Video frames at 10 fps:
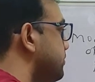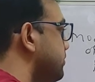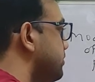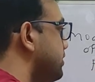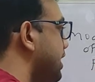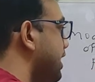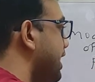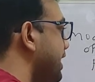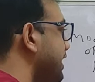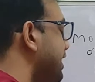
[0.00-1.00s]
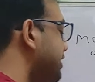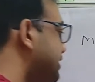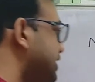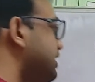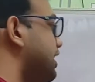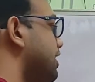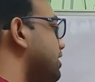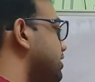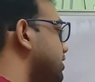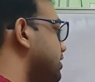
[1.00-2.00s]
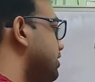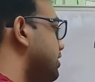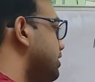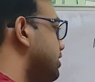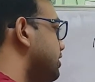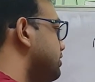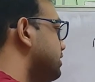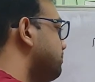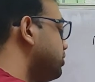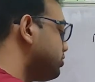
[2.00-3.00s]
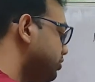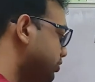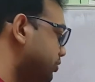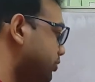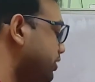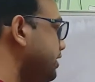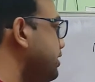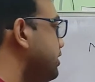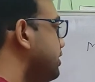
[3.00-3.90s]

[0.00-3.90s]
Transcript: the angle theta. Suppose we